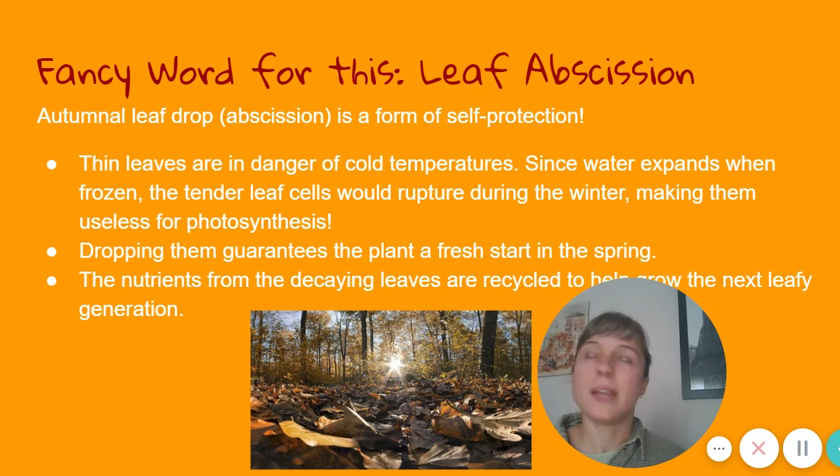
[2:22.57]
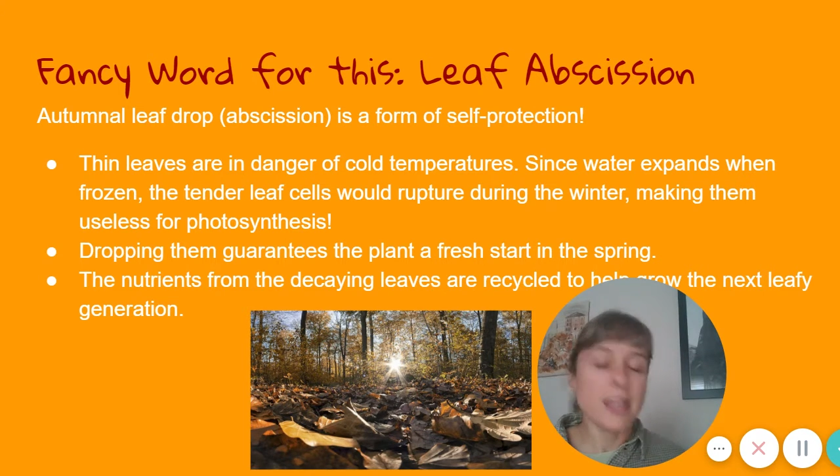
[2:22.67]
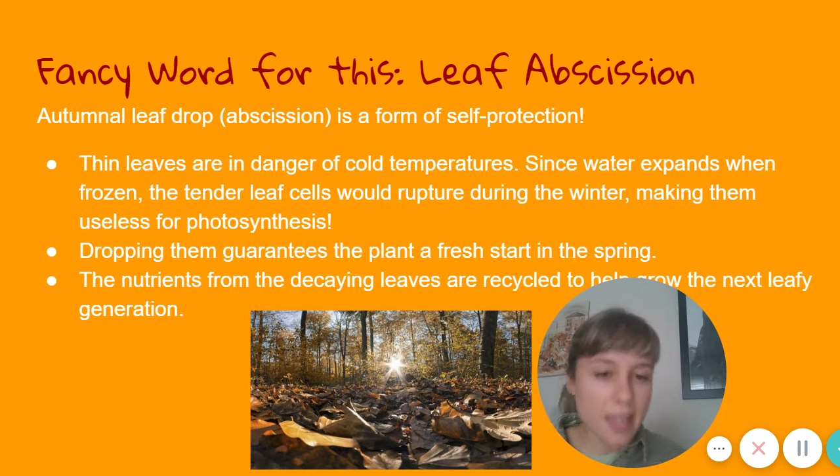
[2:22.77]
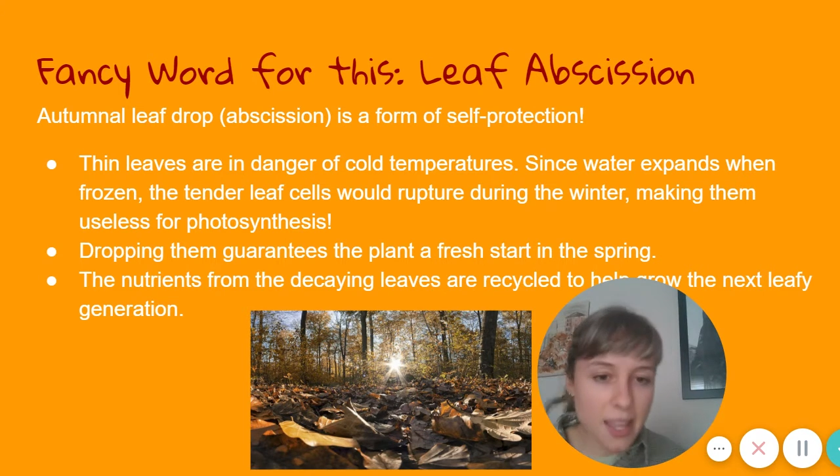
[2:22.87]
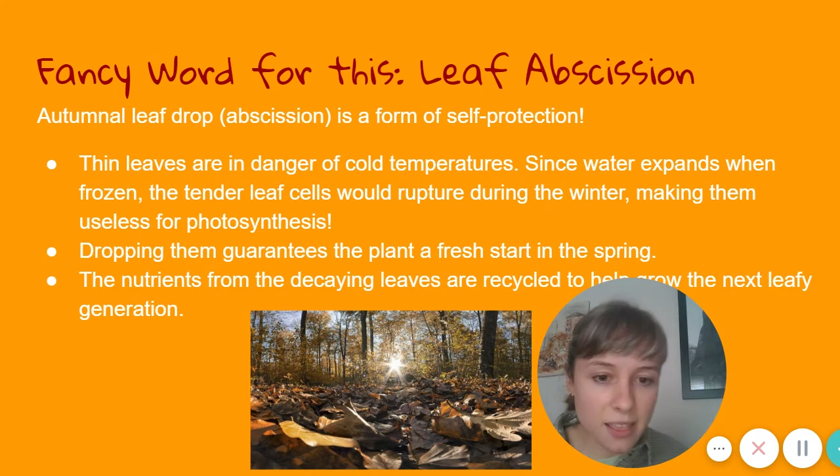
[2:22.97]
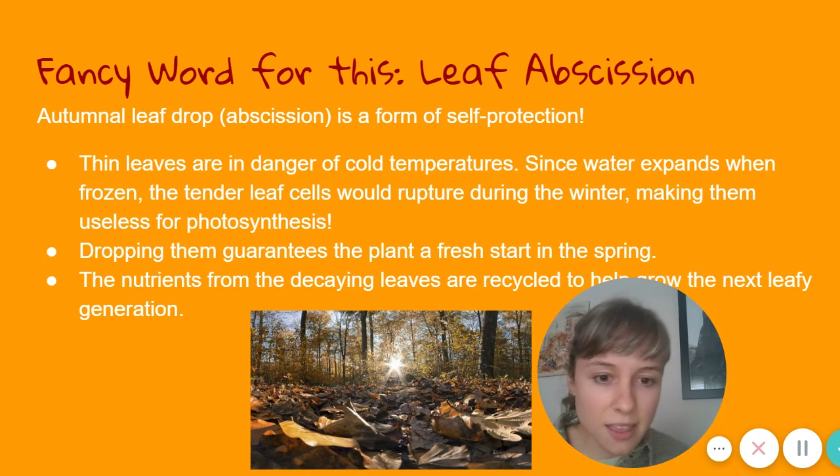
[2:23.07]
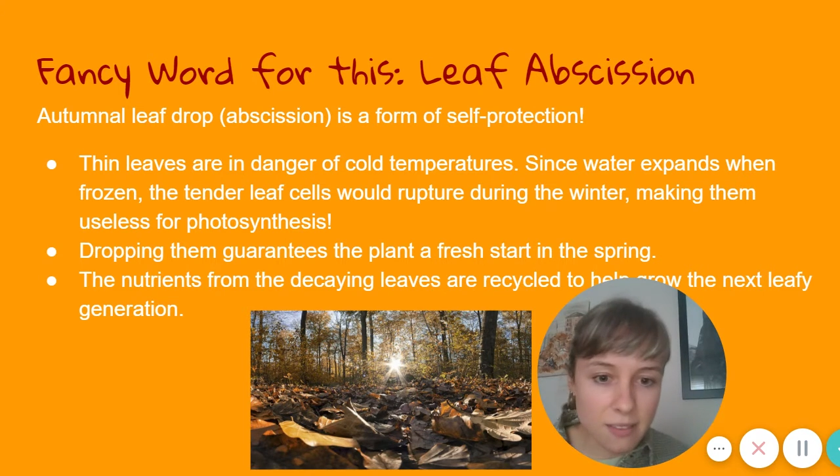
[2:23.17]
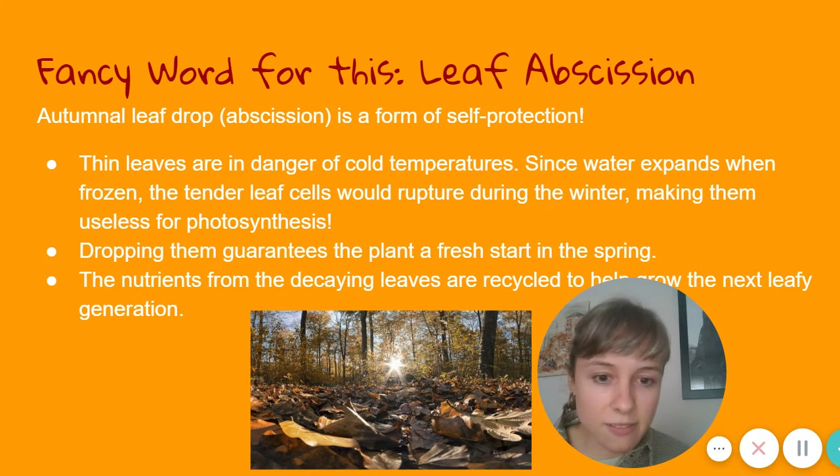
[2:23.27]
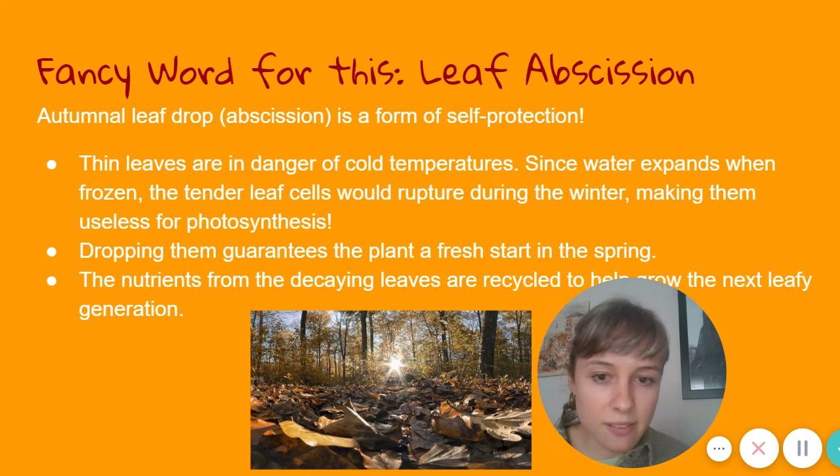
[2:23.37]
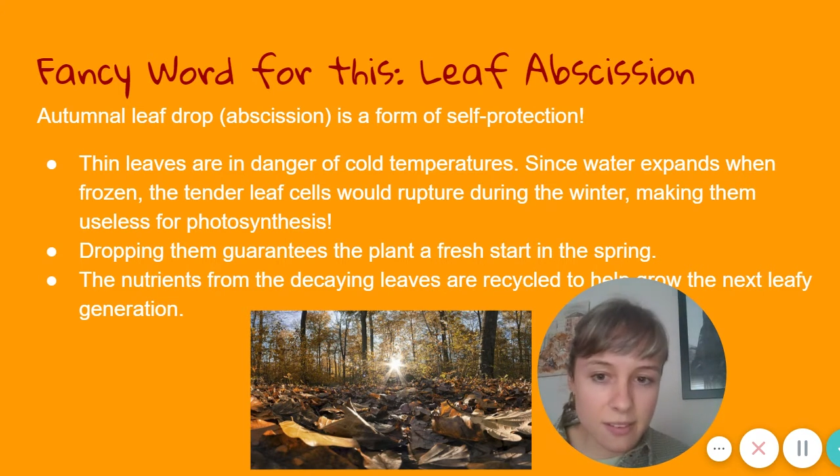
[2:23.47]
it can't
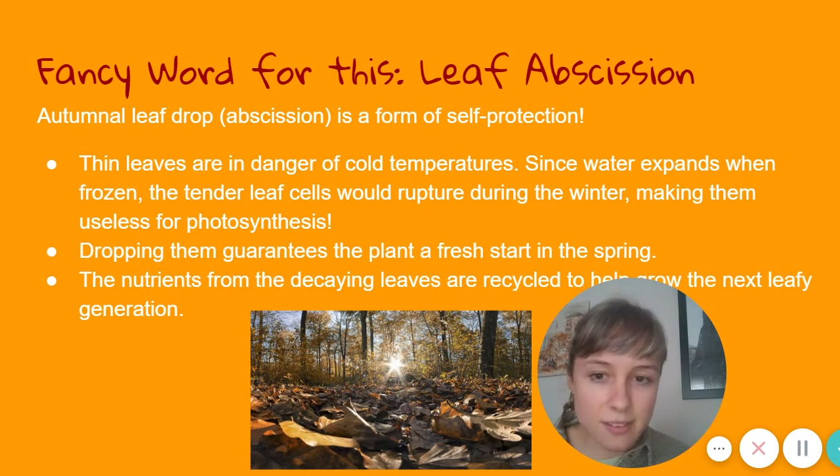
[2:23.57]
live.